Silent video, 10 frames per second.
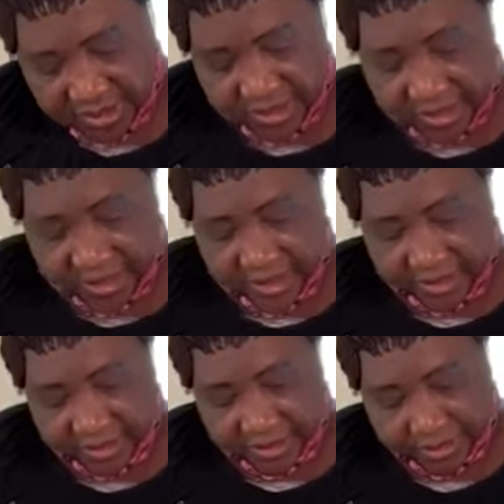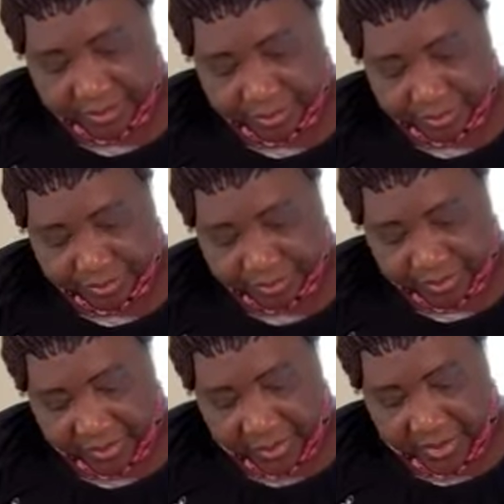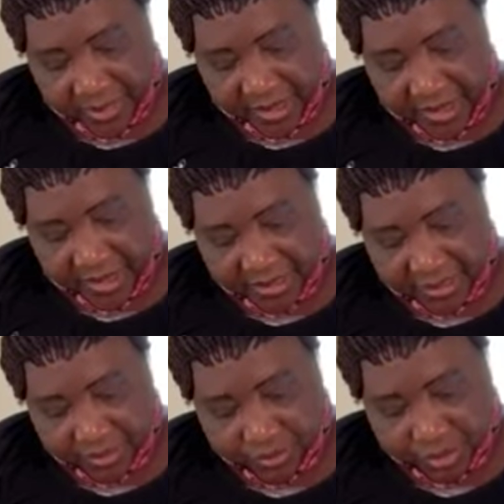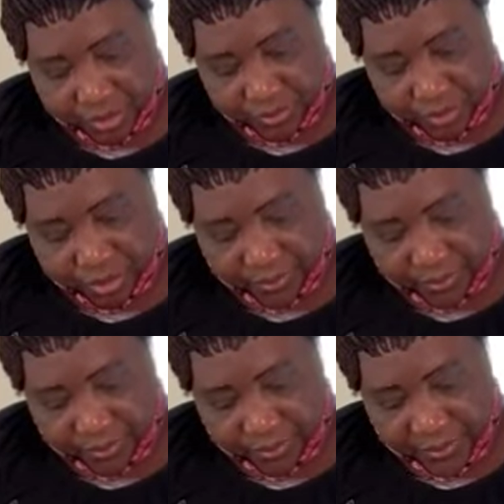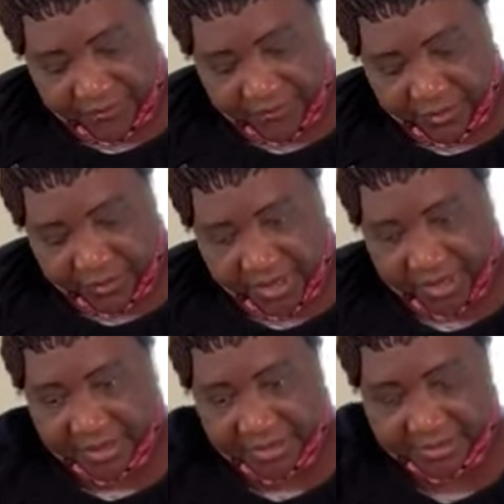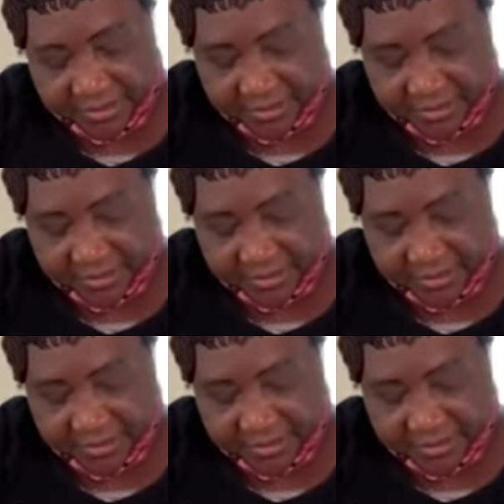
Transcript: Then here now, so we make from here